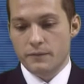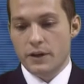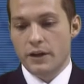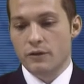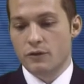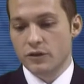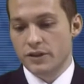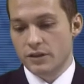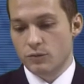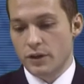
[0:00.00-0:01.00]
And of course,
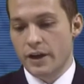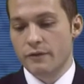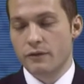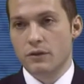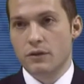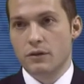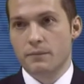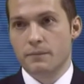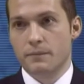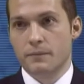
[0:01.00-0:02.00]
yes, we have
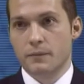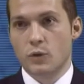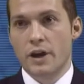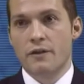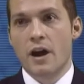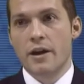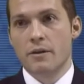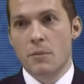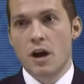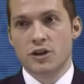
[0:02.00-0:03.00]
higher
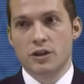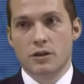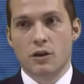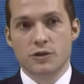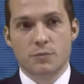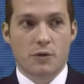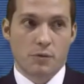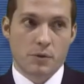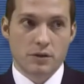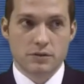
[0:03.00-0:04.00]
margin on spare
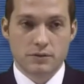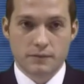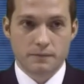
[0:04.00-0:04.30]
parts.